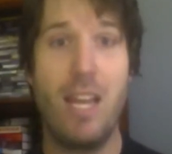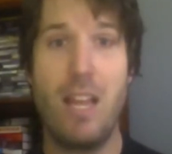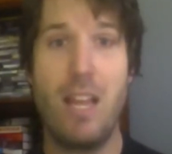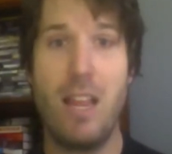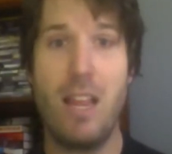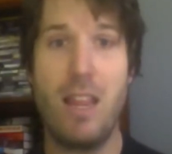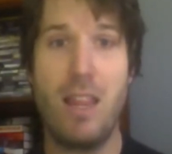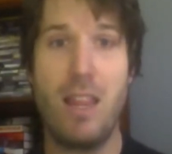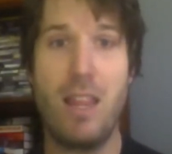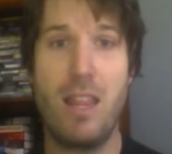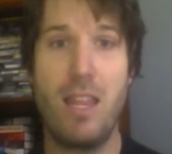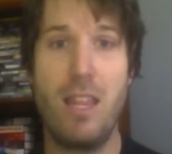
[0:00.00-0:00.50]

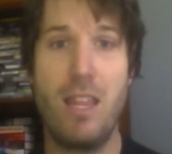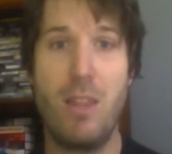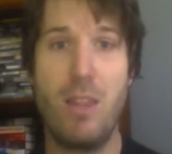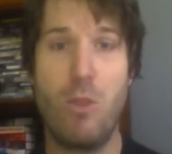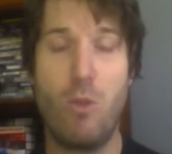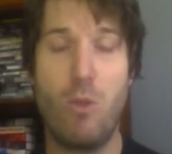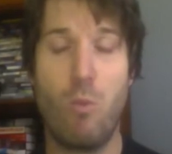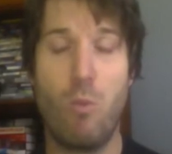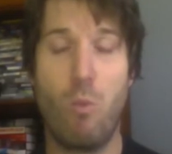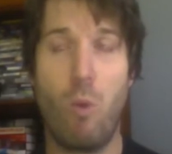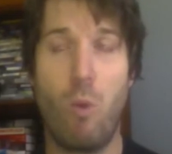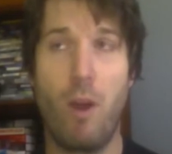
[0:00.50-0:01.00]
th-
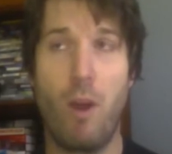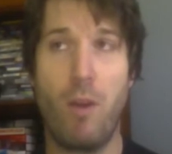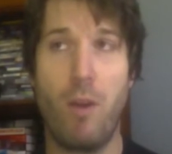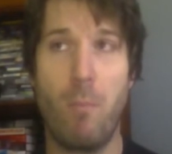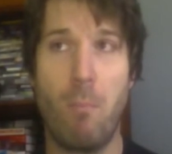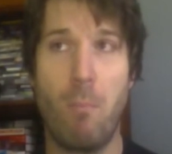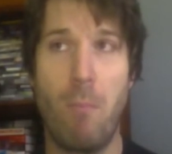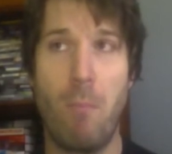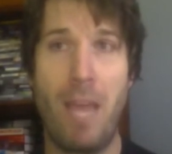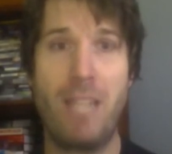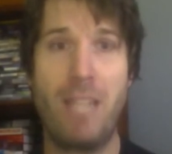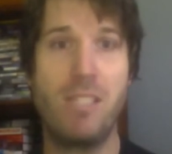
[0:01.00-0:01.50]
what
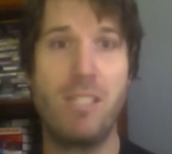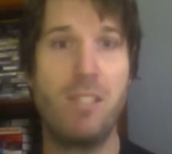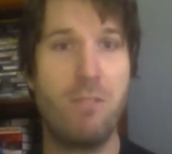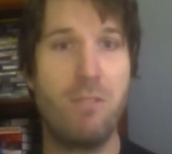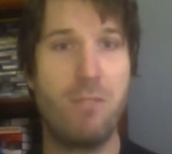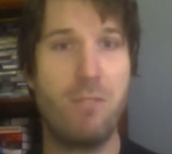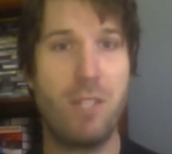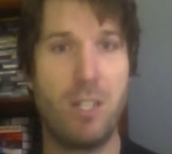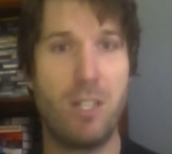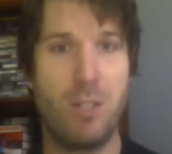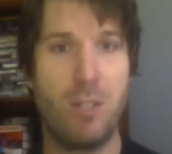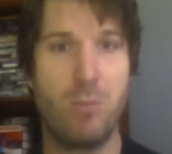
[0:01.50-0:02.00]
makes the
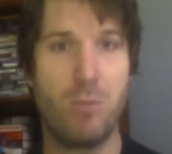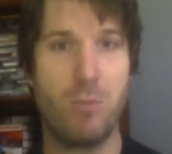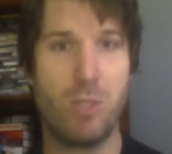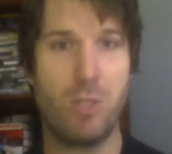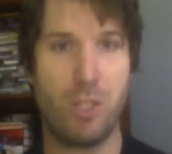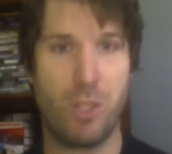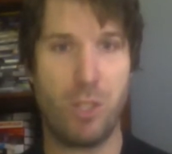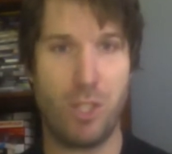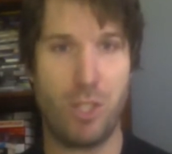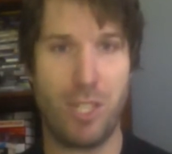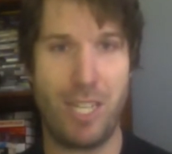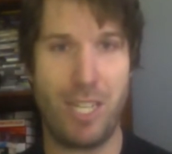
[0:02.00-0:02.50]
film
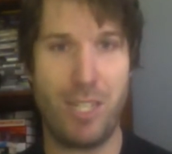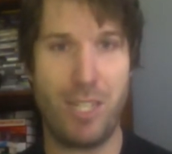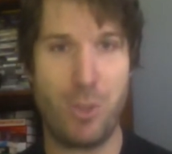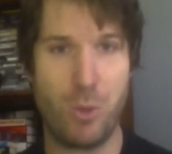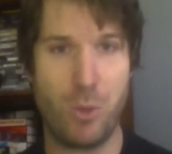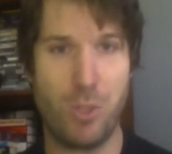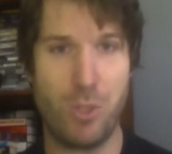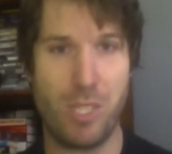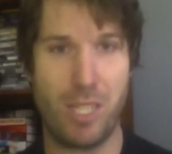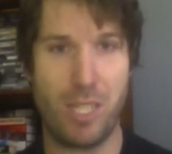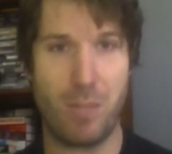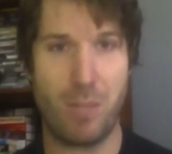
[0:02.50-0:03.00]
such an
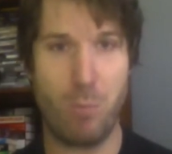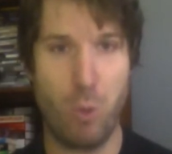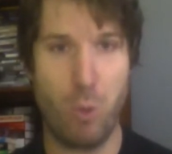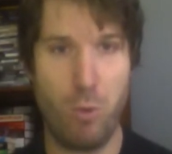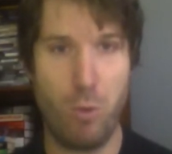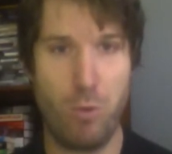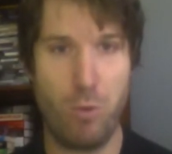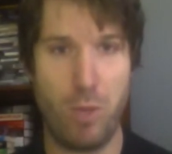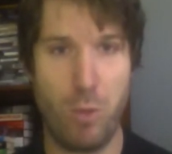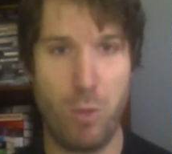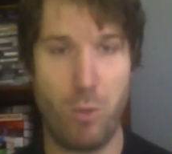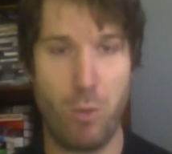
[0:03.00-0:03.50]
interesting
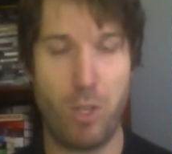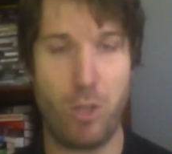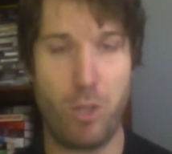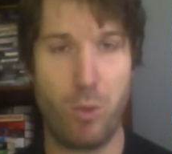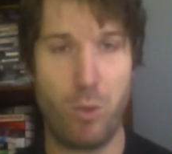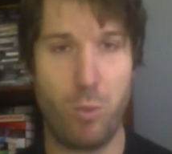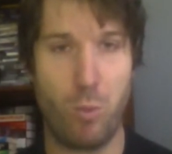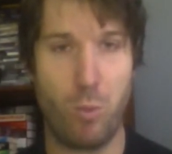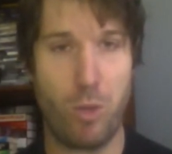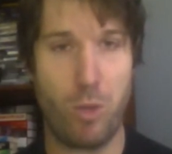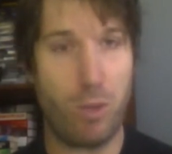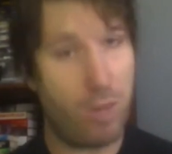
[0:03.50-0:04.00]
movie when
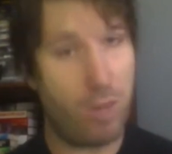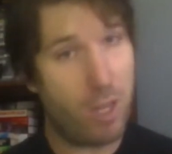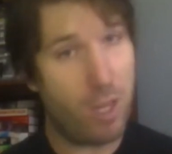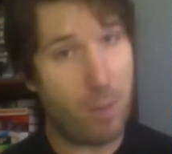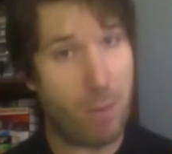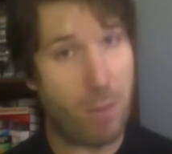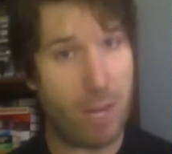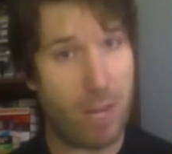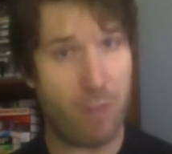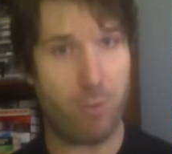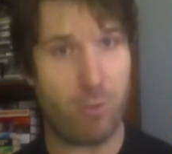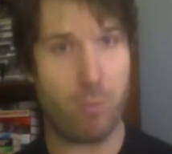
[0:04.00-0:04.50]
you when you think
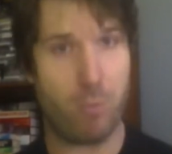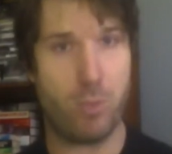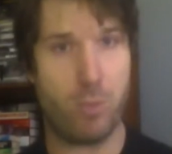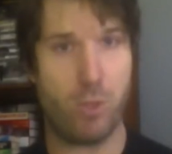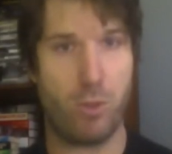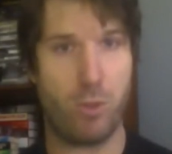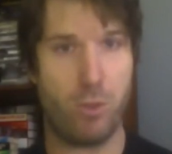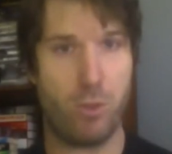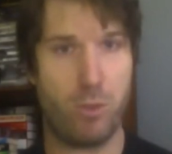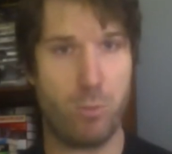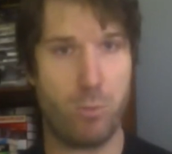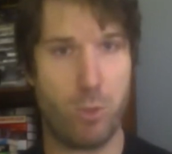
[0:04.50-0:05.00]
about it from
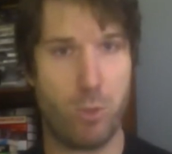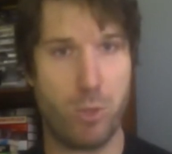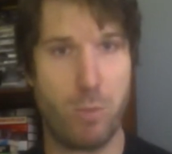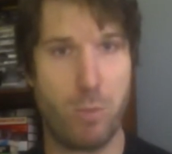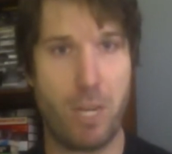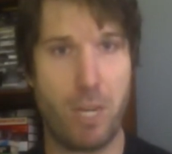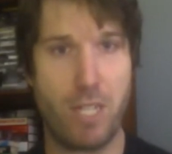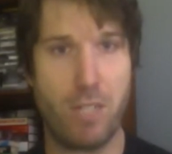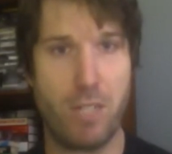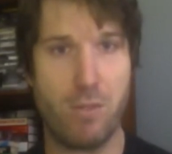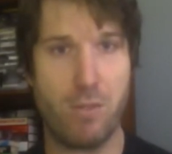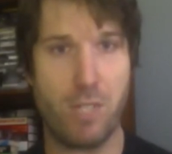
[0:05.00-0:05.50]
certain
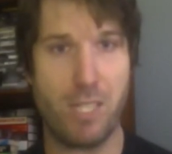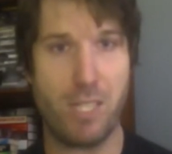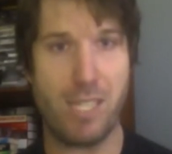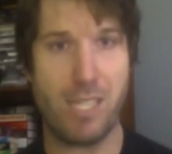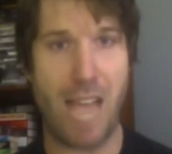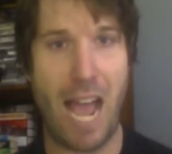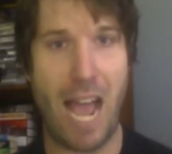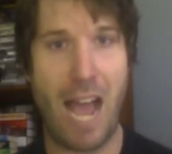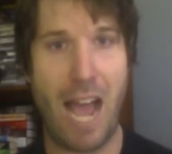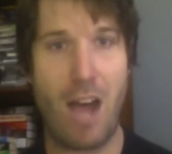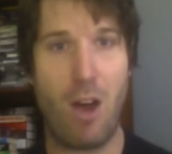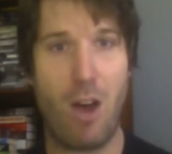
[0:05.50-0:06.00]
perspectives is
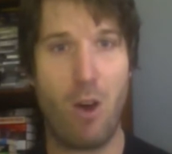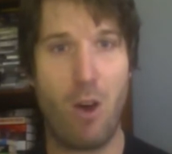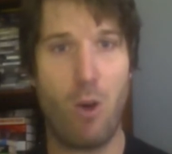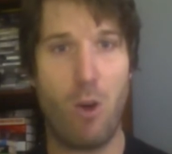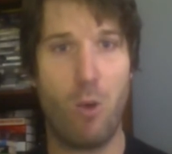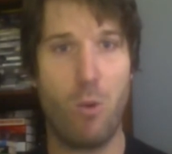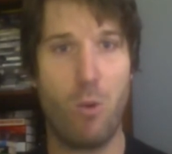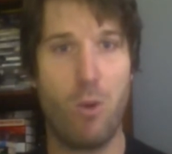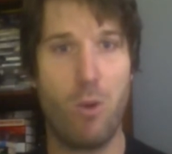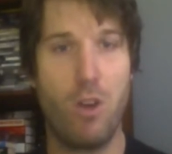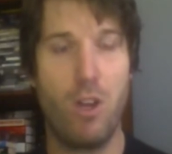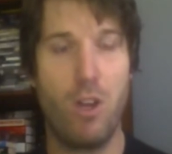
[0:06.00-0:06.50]

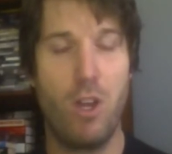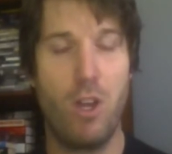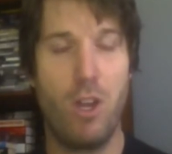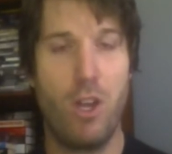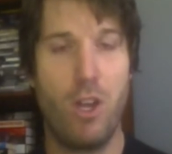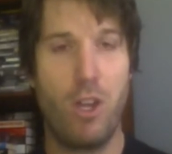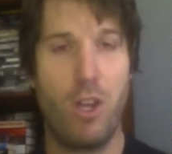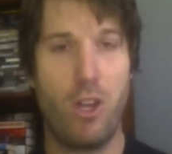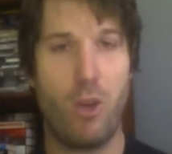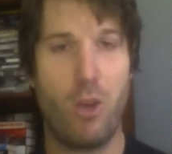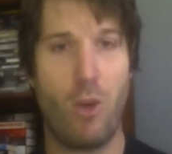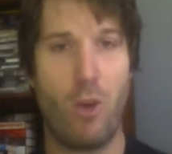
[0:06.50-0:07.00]
how
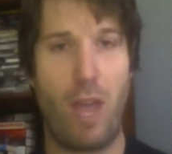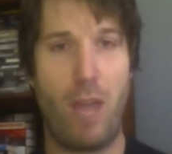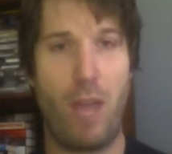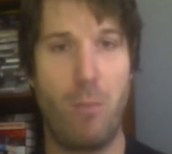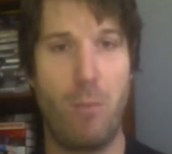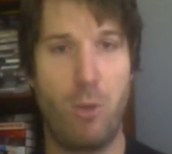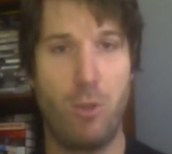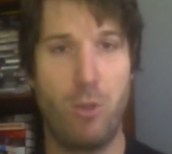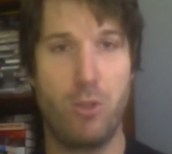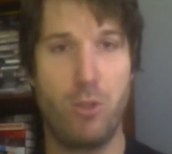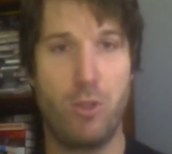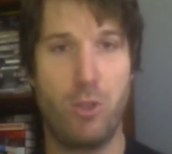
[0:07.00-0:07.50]
you're
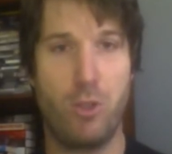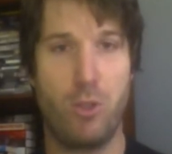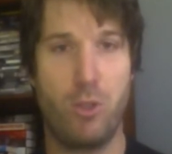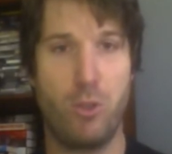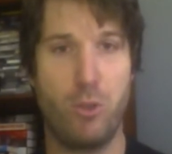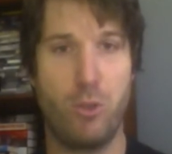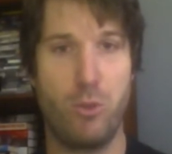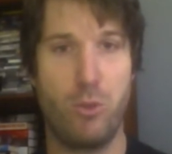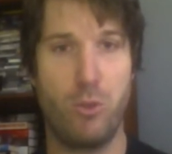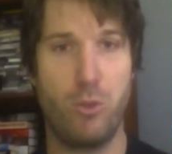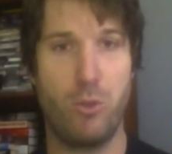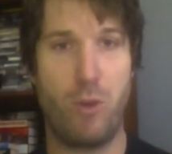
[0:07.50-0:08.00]
able
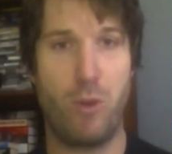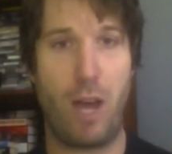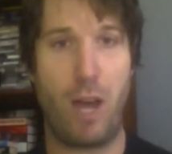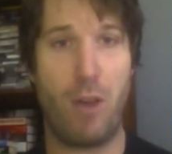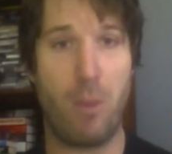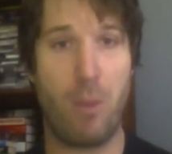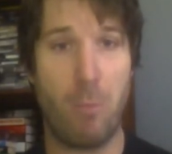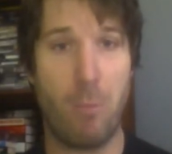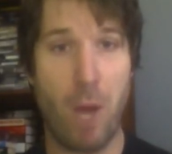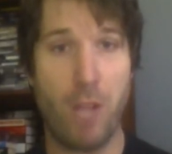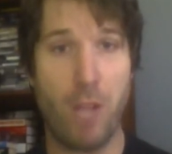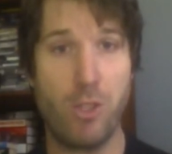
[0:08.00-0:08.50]
to
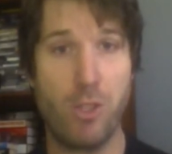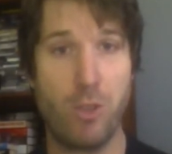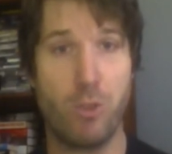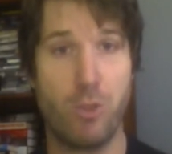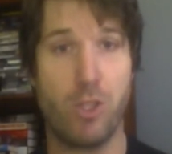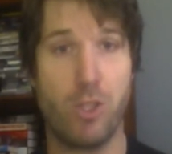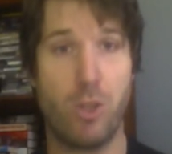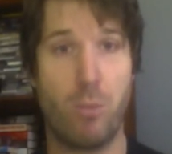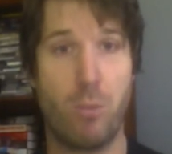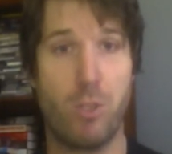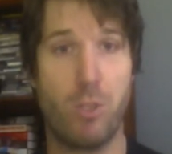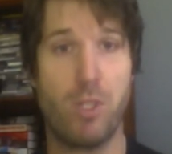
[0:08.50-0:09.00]
how the
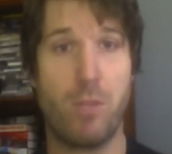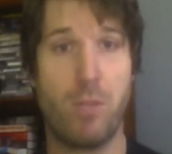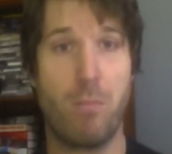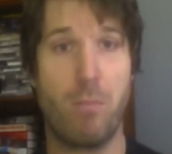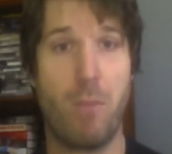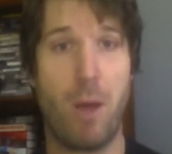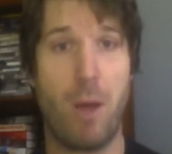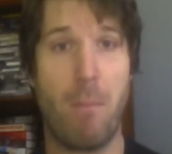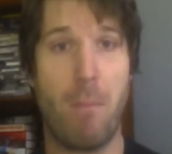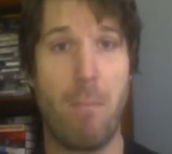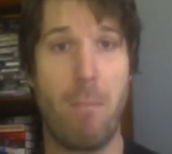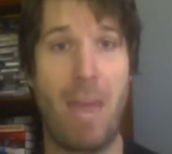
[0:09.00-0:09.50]
monster is almost a,
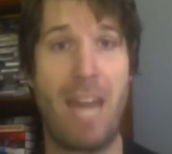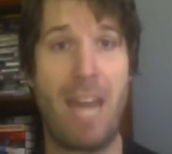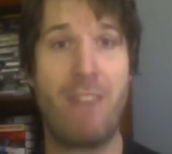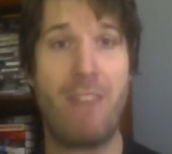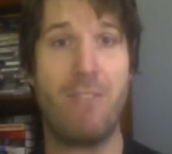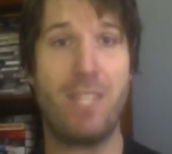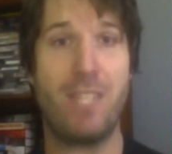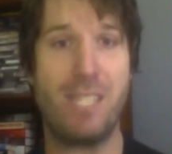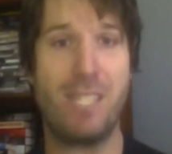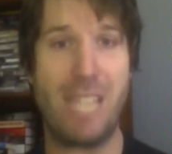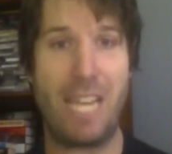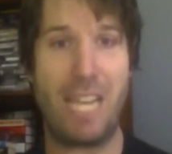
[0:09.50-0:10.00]
a
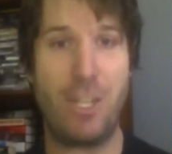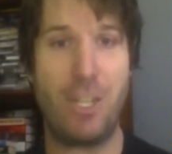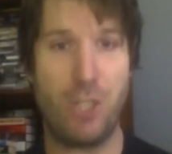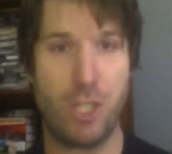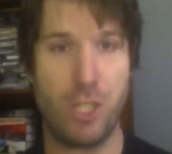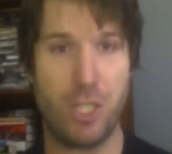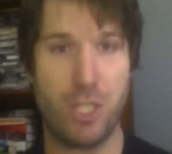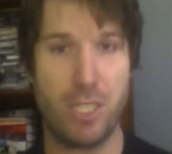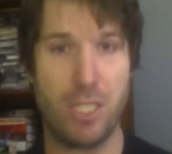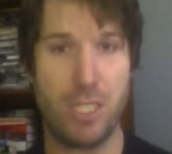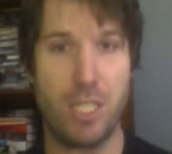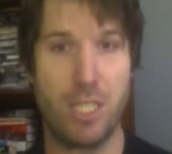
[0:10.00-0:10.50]

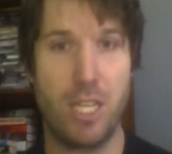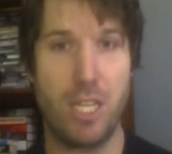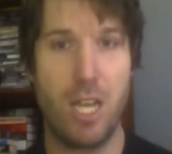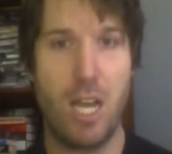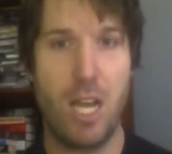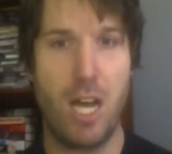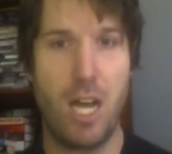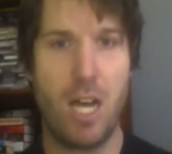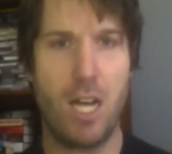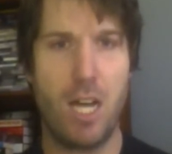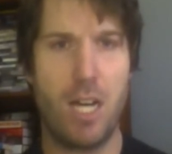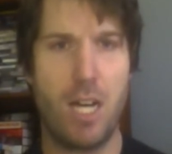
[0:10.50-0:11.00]
manifestation
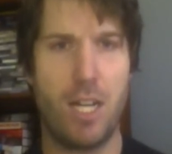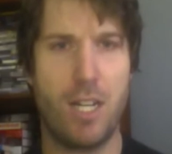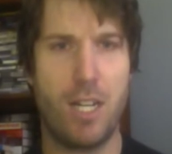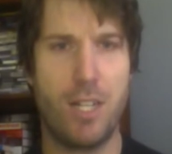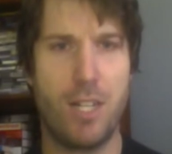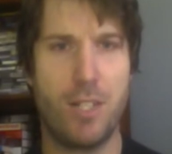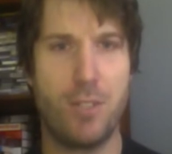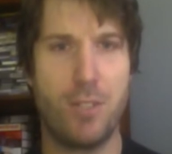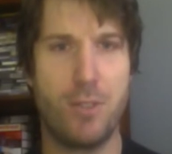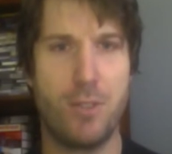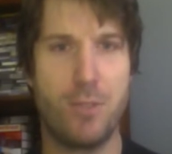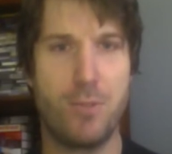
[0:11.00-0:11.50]

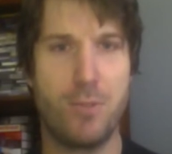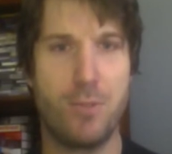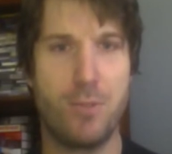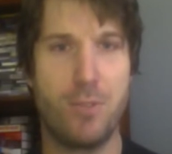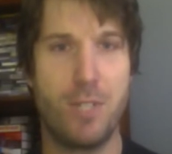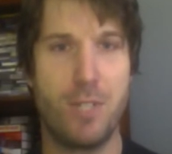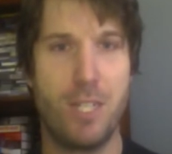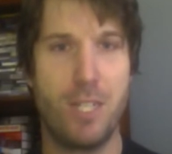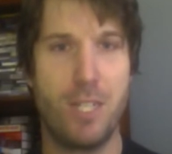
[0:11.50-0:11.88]
of